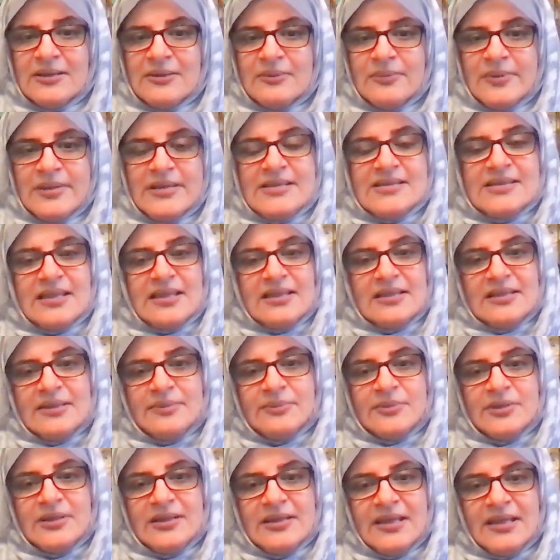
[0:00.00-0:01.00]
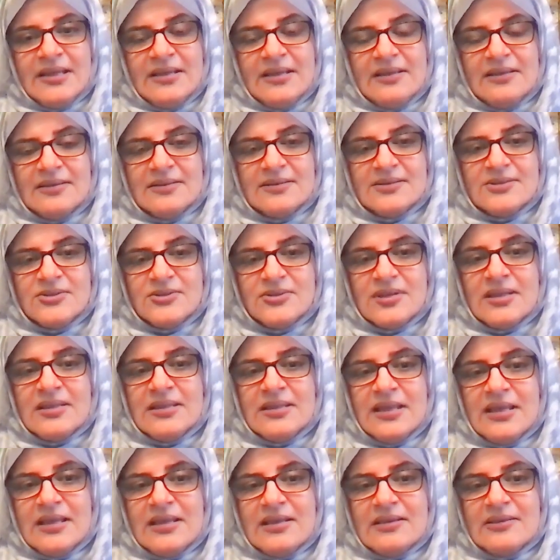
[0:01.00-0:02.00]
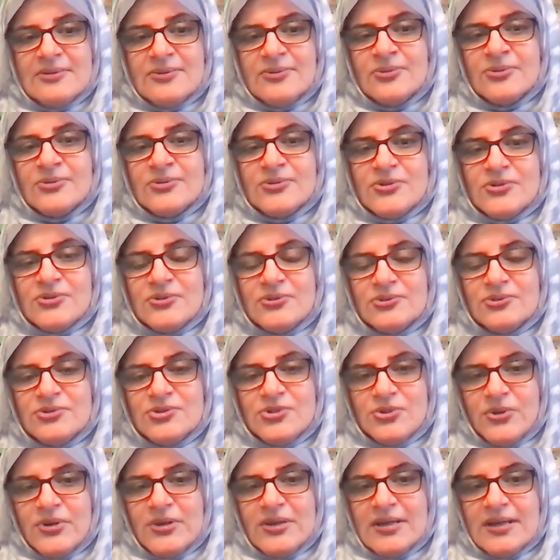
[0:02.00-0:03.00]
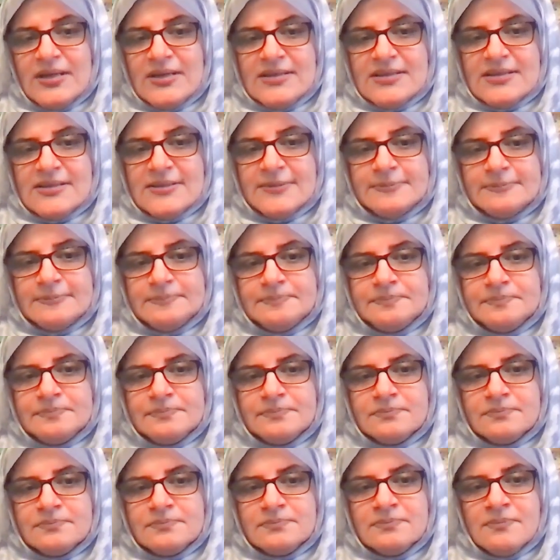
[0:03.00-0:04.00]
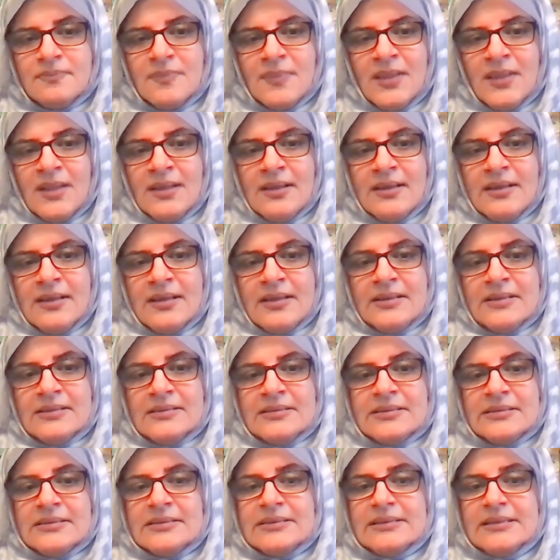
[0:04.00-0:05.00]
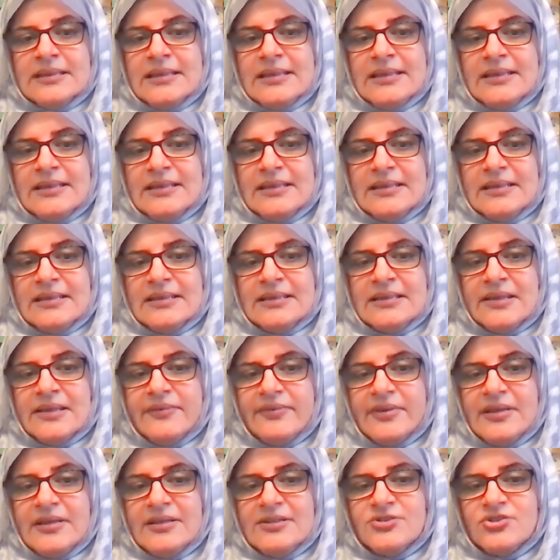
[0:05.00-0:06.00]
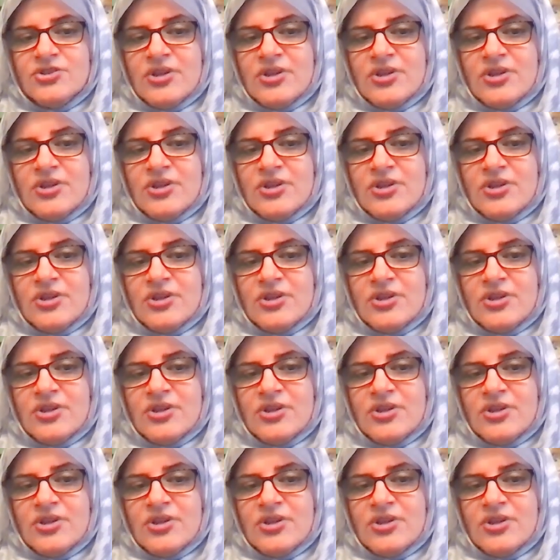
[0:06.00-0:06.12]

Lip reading: please send them a link so that they can also join us. Thirdly, giving